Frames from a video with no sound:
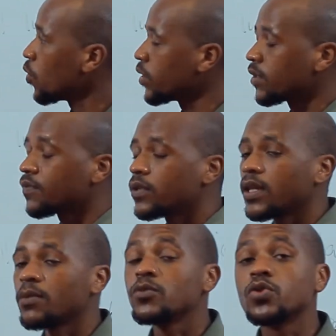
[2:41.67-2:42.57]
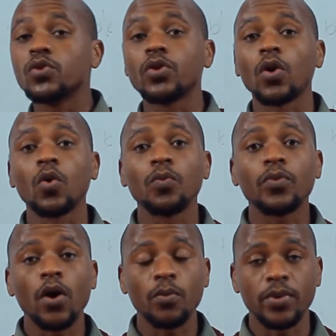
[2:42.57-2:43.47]
order for them to grow
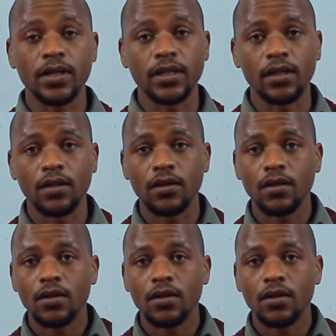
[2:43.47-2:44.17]
properly.